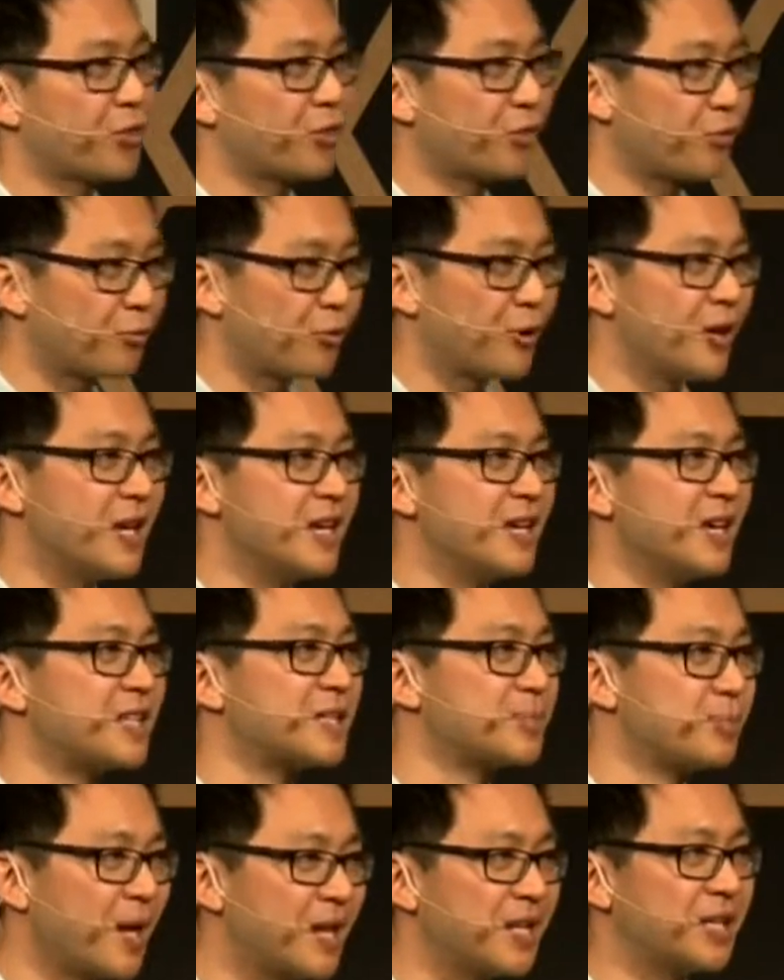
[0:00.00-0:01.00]
3
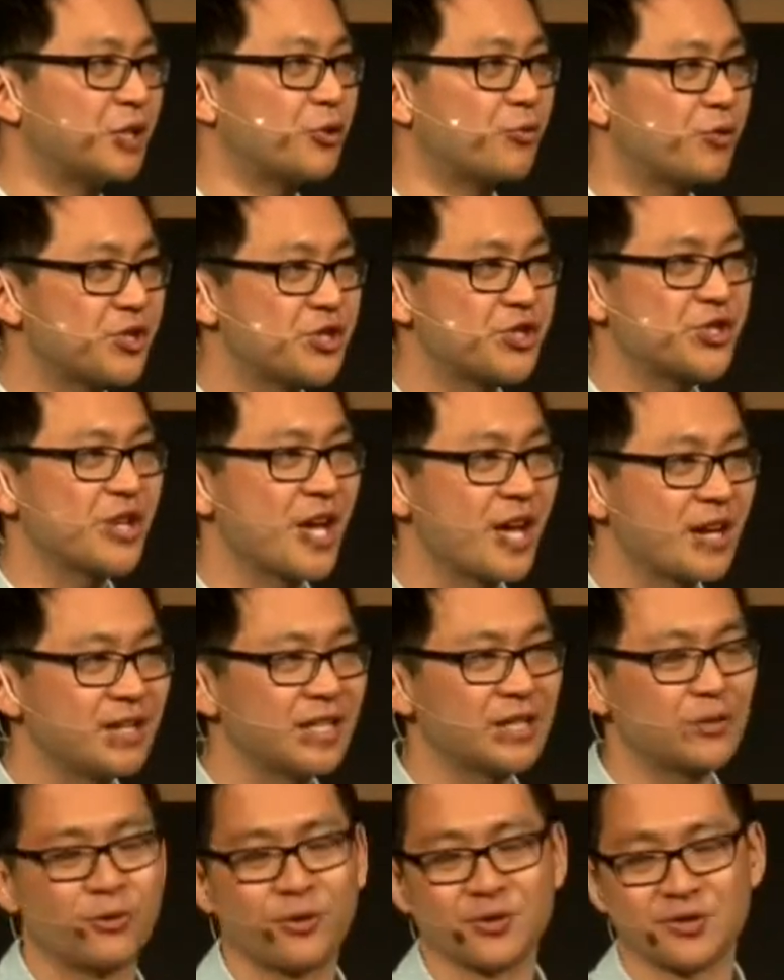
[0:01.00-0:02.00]
explaining
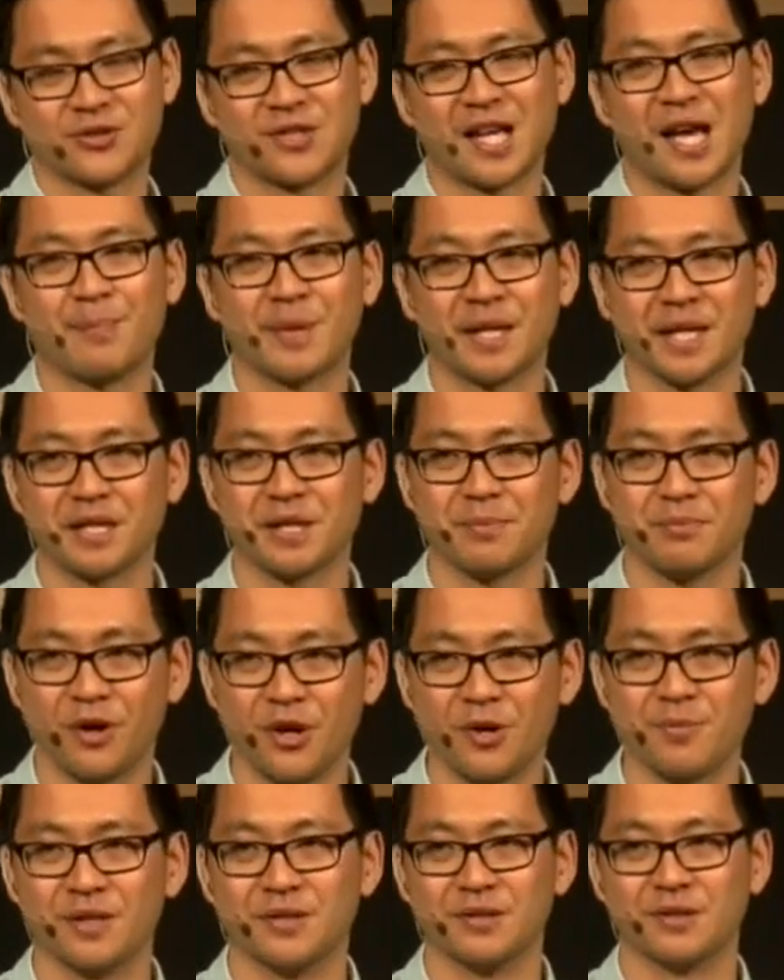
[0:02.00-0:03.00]
Christianity courses happening at the
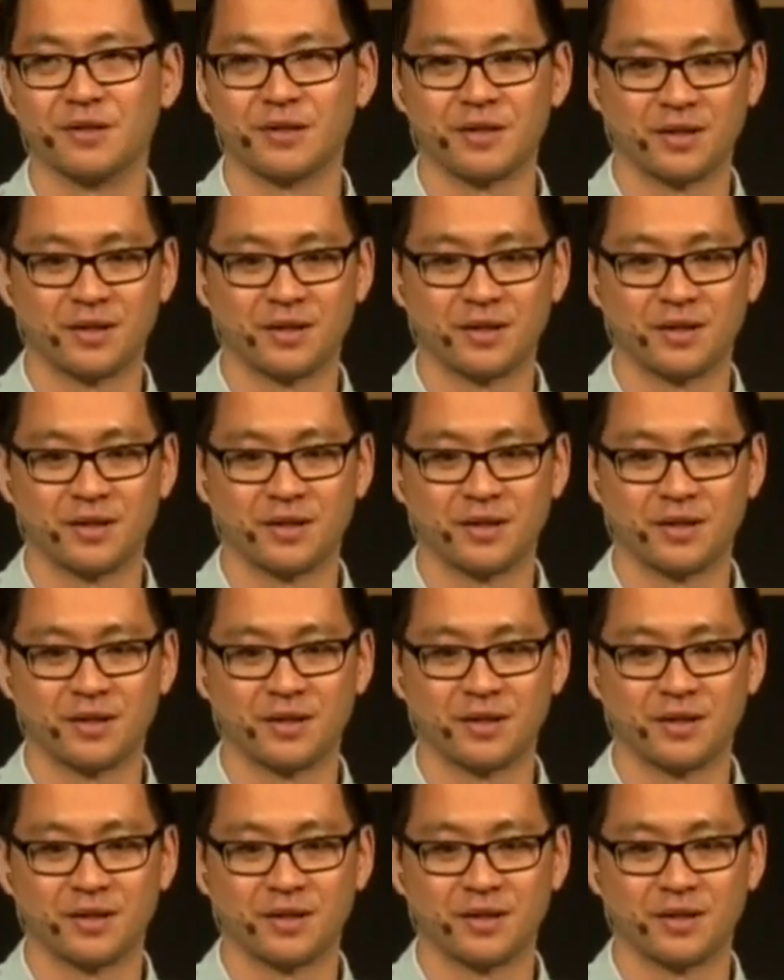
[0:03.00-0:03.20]
moment.